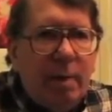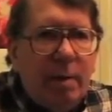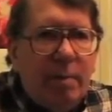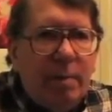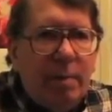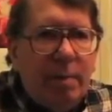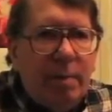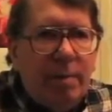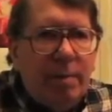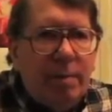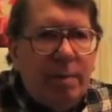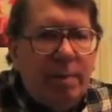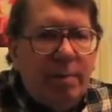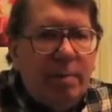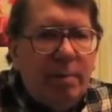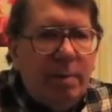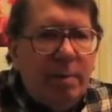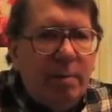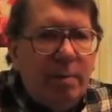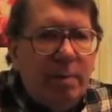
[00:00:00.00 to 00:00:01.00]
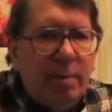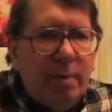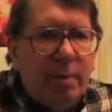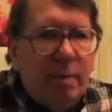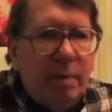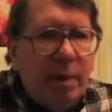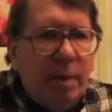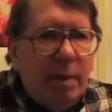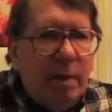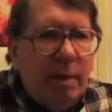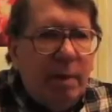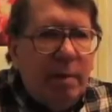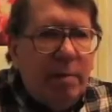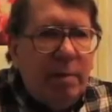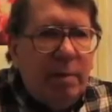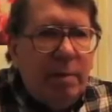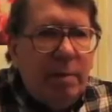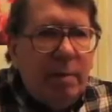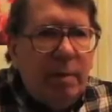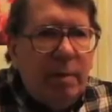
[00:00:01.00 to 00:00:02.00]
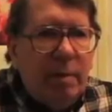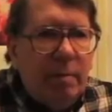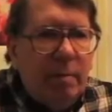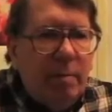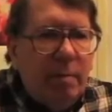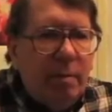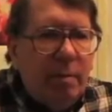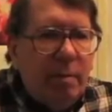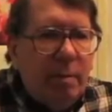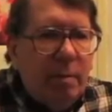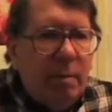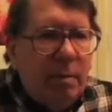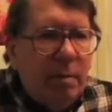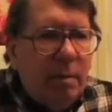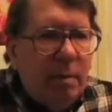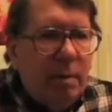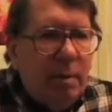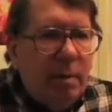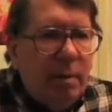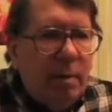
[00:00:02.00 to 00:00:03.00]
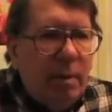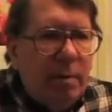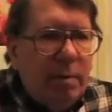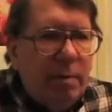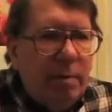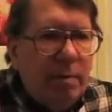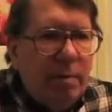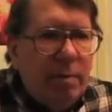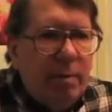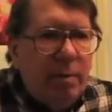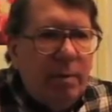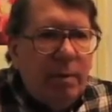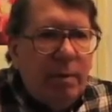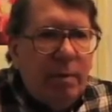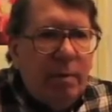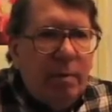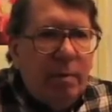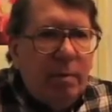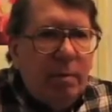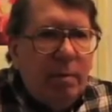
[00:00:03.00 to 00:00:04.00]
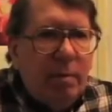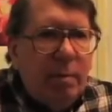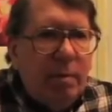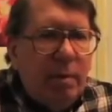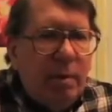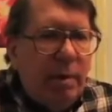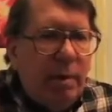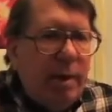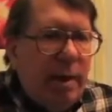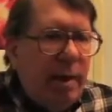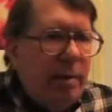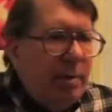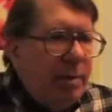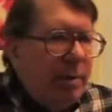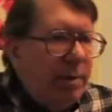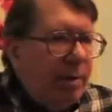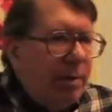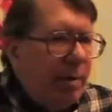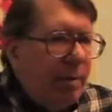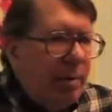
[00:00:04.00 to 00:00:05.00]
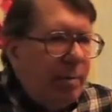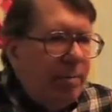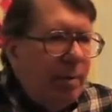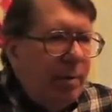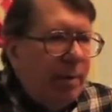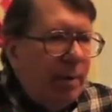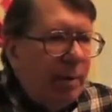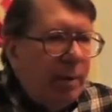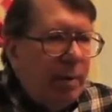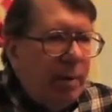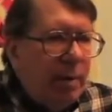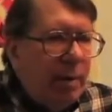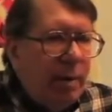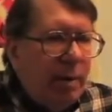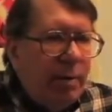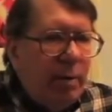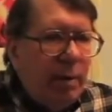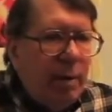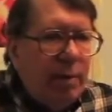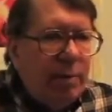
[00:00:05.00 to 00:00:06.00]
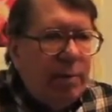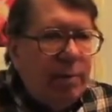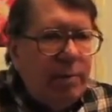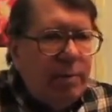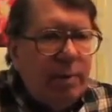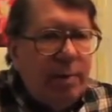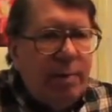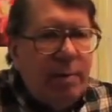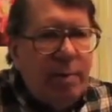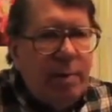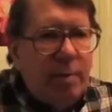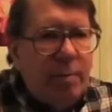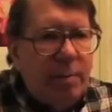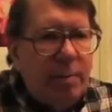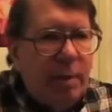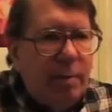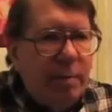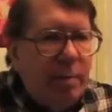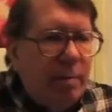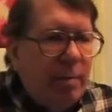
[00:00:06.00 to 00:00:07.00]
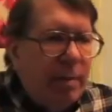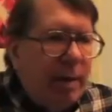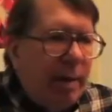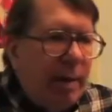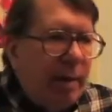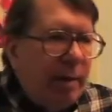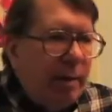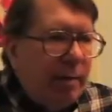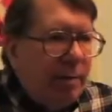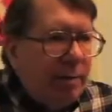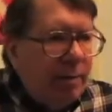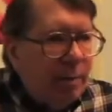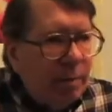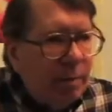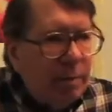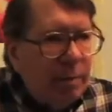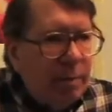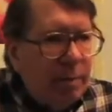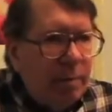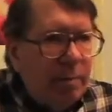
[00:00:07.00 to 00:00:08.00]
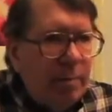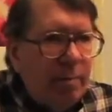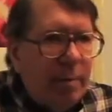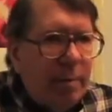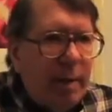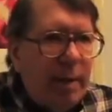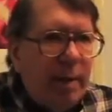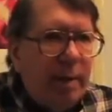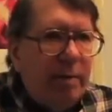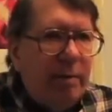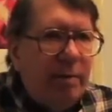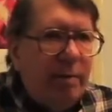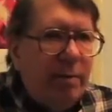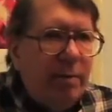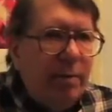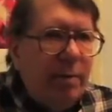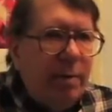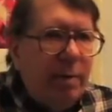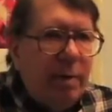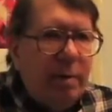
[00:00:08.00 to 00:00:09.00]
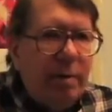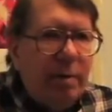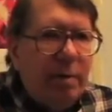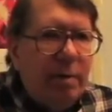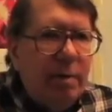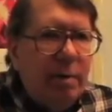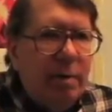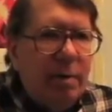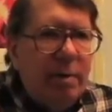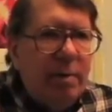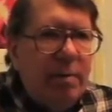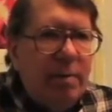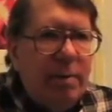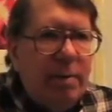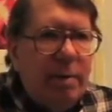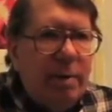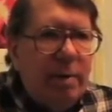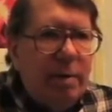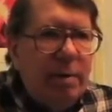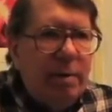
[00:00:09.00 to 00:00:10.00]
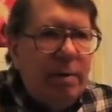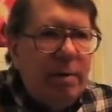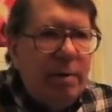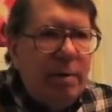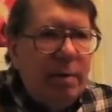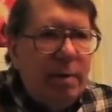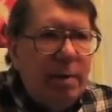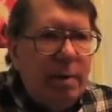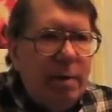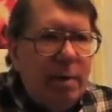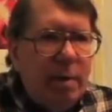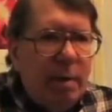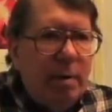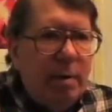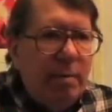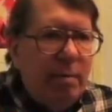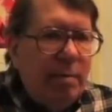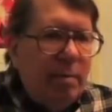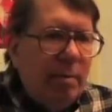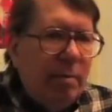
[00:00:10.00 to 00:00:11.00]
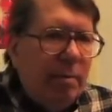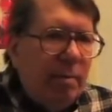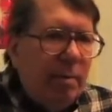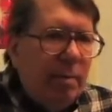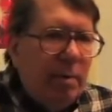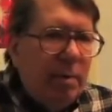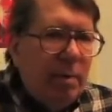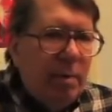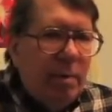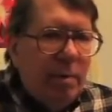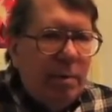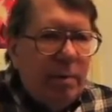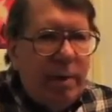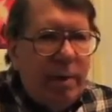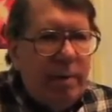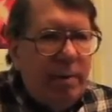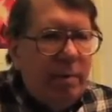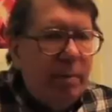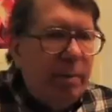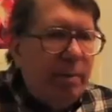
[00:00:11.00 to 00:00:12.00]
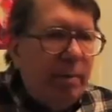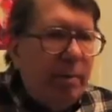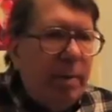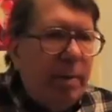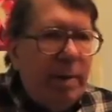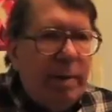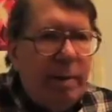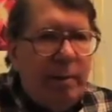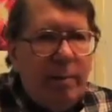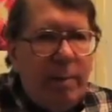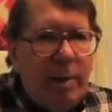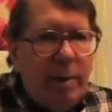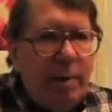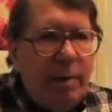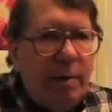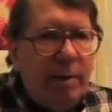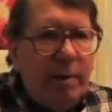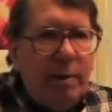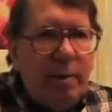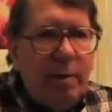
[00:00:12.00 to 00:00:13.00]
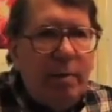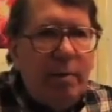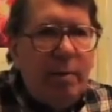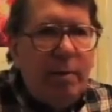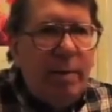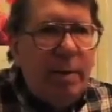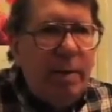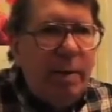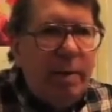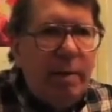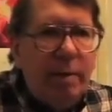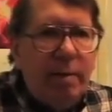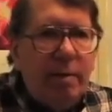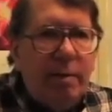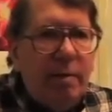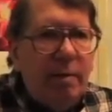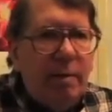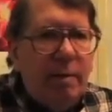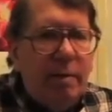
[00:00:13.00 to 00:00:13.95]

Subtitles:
Benzer was a member of the Academy, so he didn't have to review it. But that was pulling teeth also. We'd just be going back and forth on some things. He'd write it one way, I'd write it another way, and